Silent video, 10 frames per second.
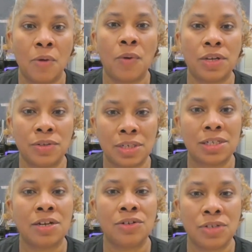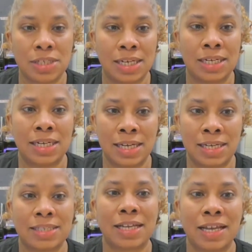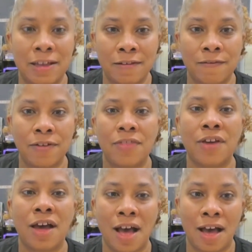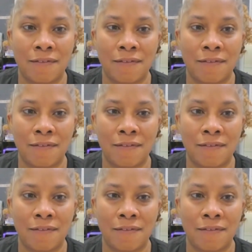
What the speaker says: What you need to understand is if it's